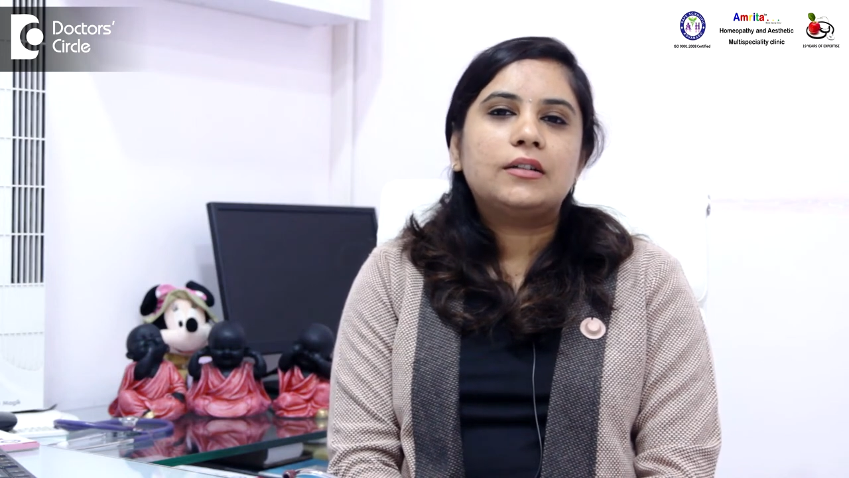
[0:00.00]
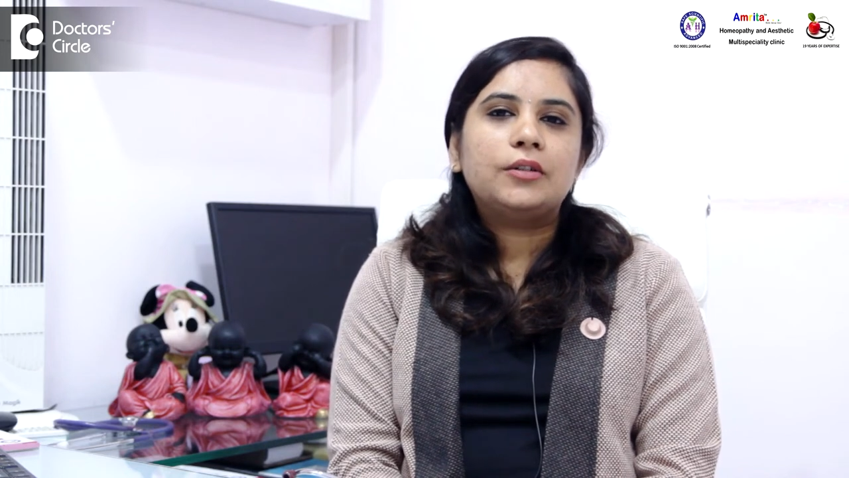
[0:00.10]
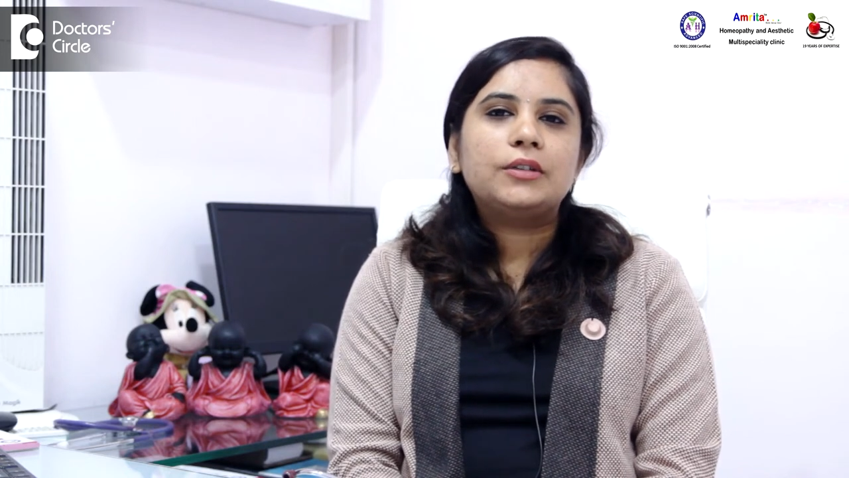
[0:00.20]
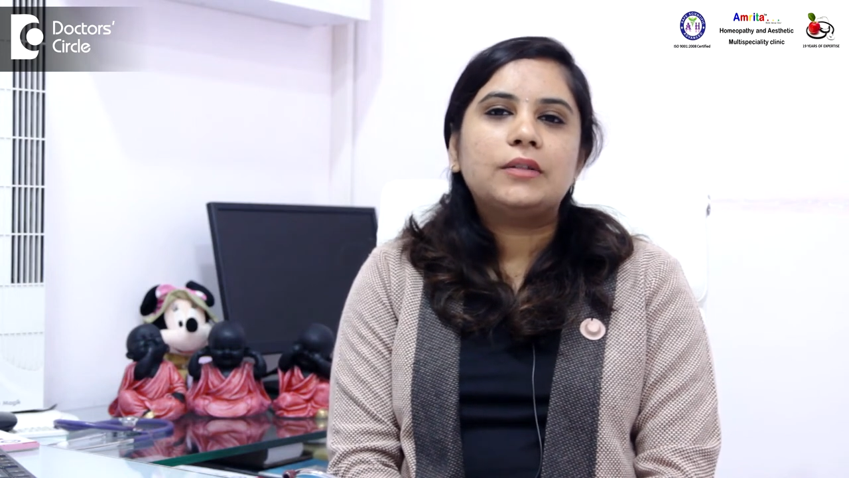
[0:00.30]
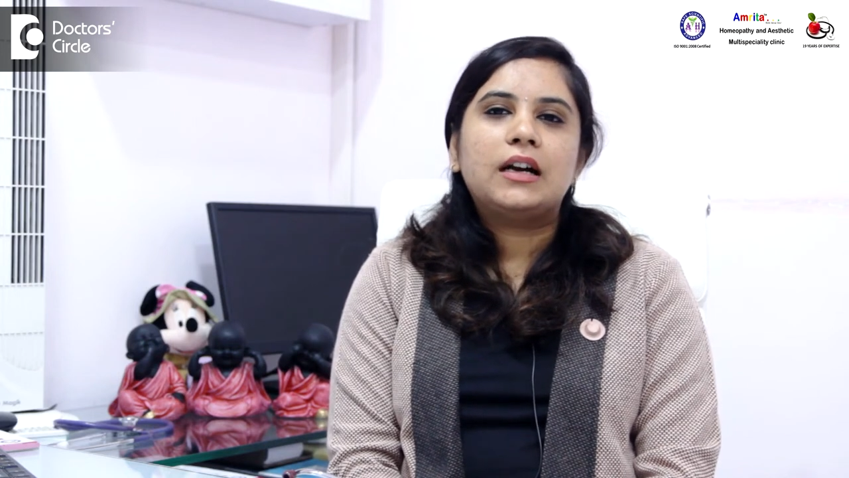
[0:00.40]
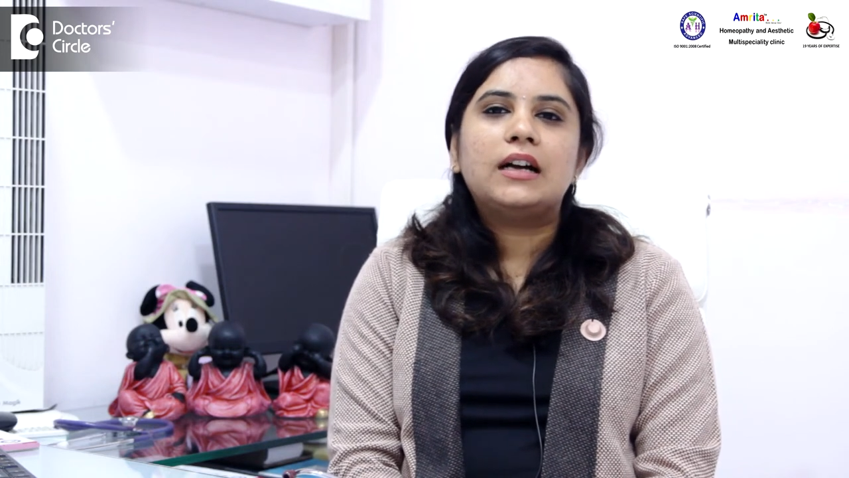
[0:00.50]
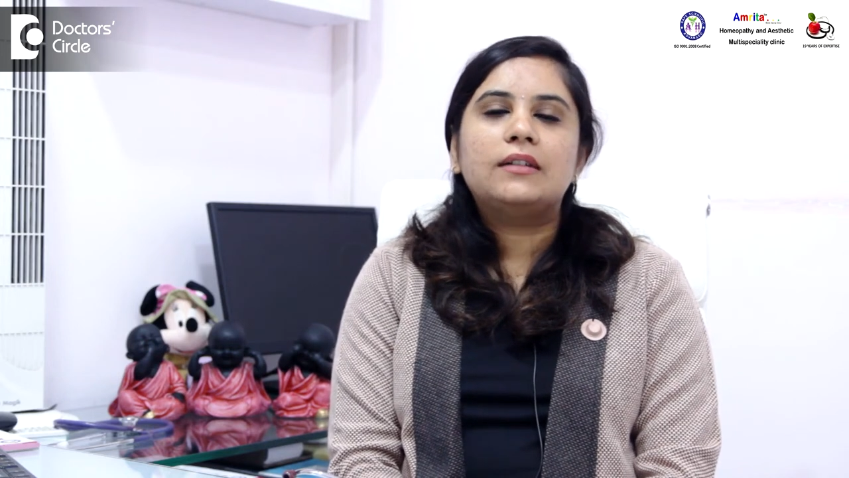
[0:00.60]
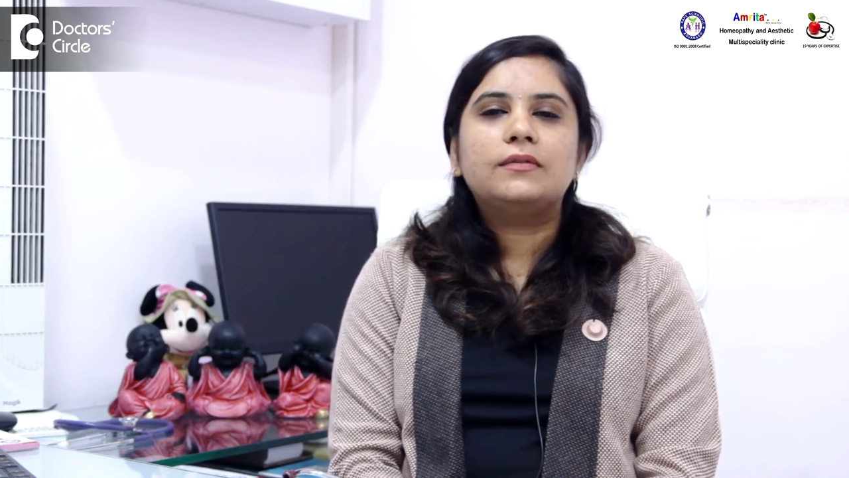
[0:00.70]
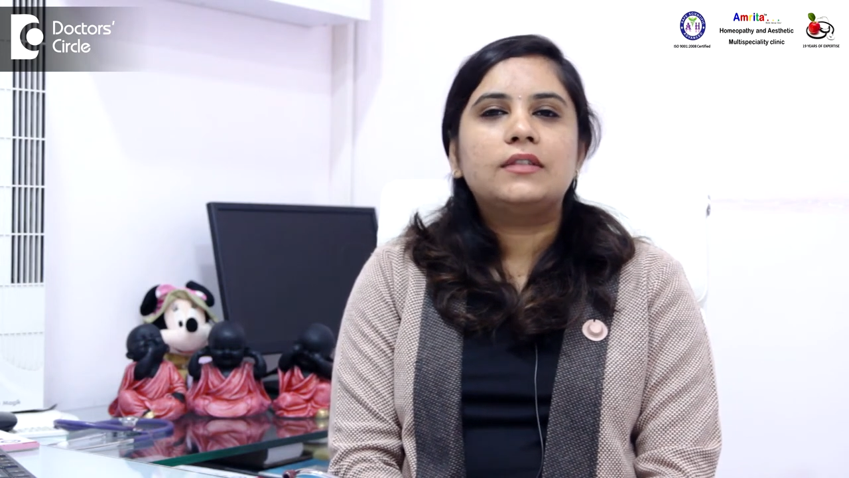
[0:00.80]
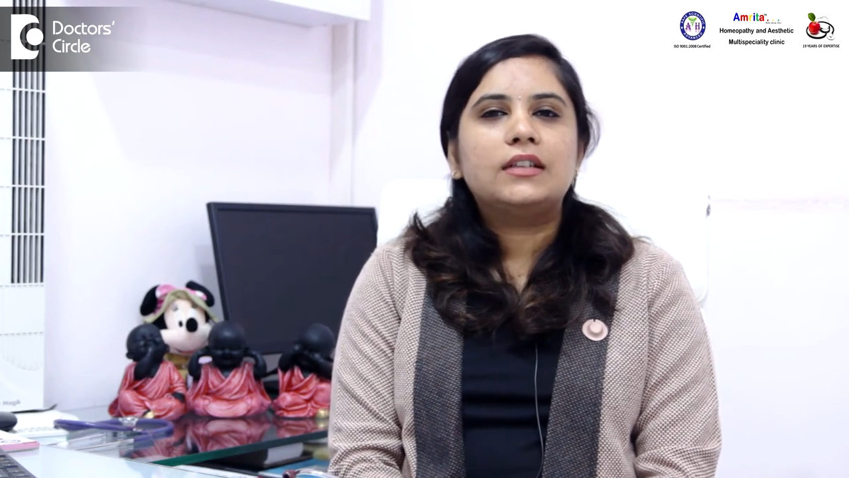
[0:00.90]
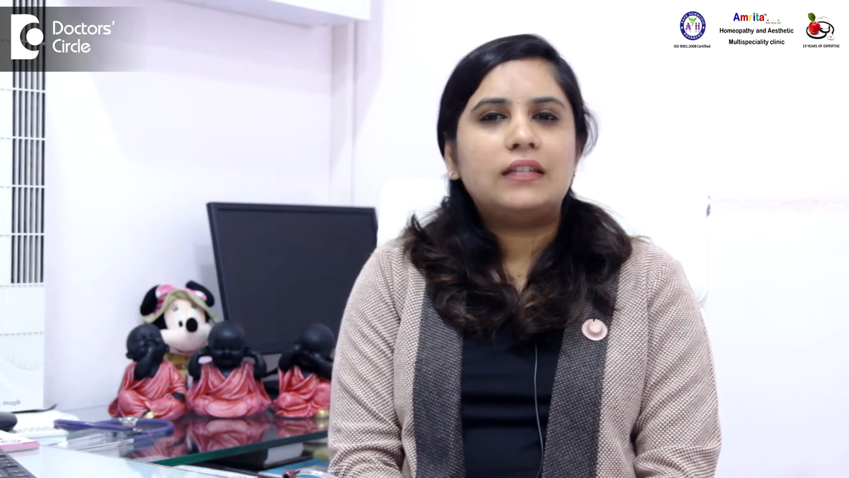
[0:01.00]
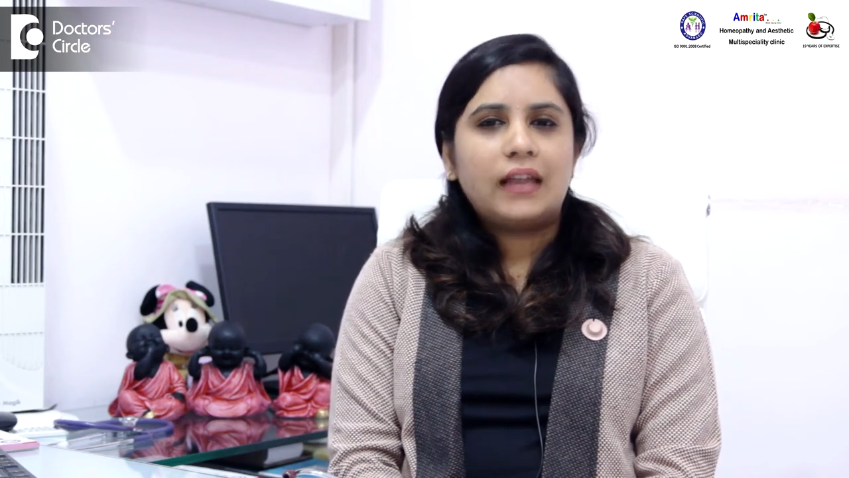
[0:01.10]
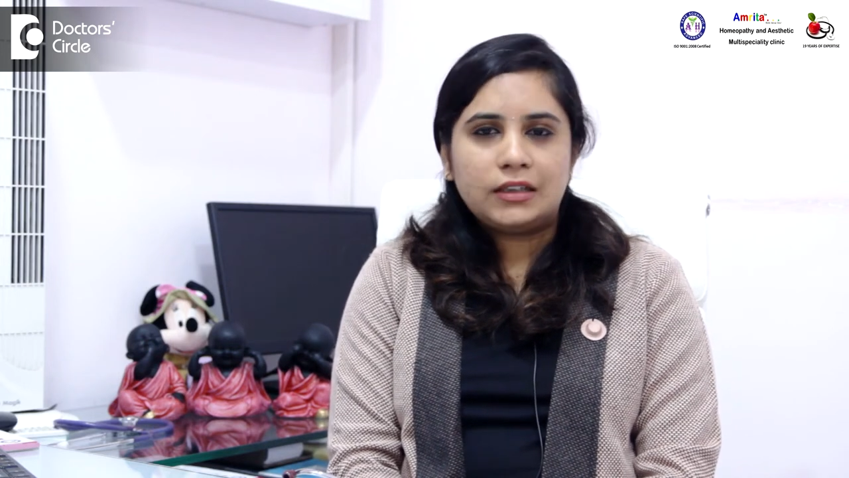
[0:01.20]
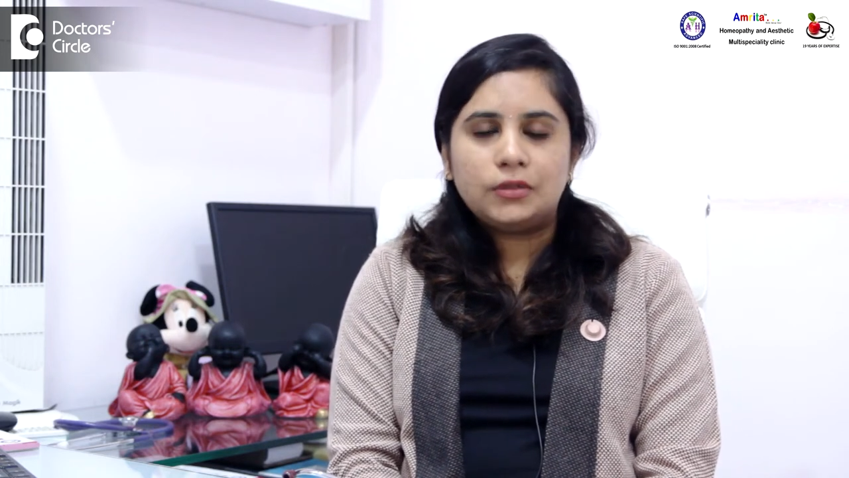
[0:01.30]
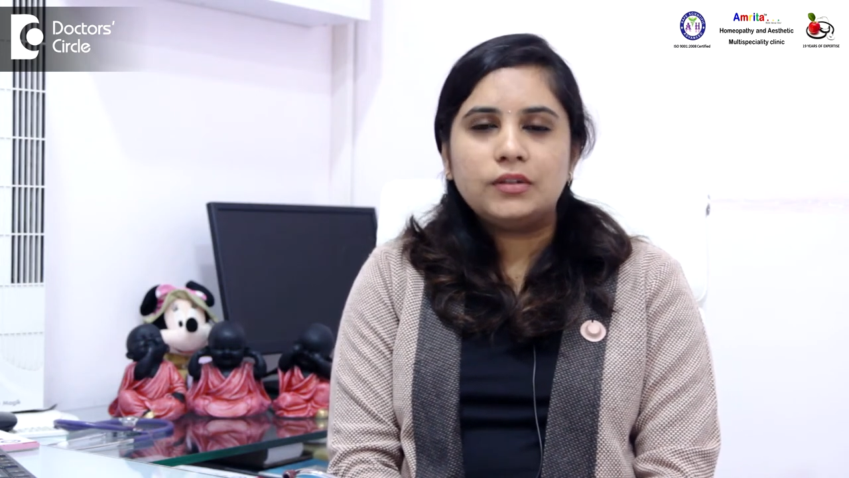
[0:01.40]
going to have uh,
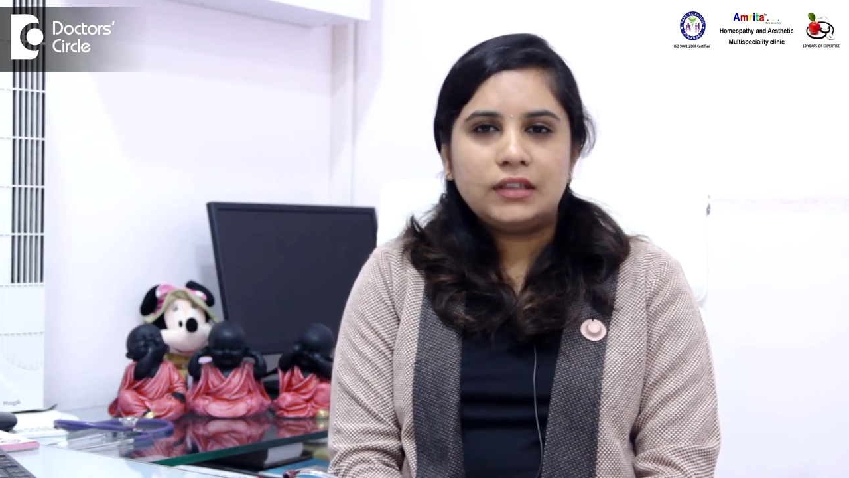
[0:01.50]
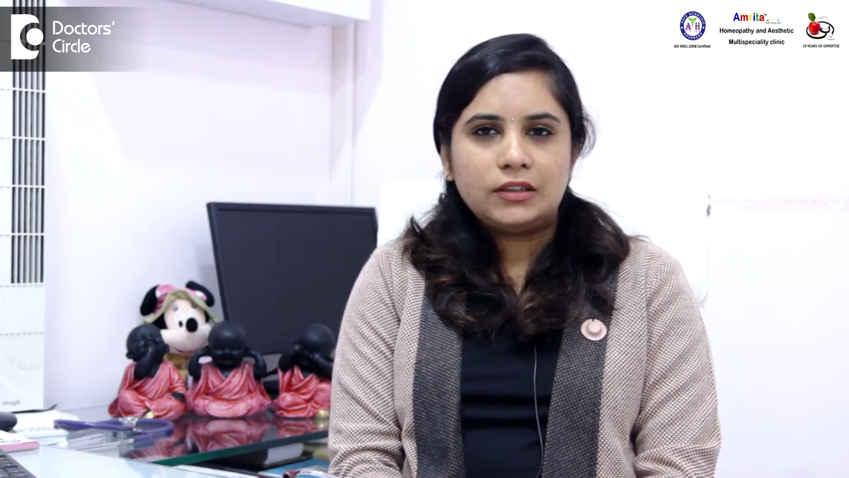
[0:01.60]
lactose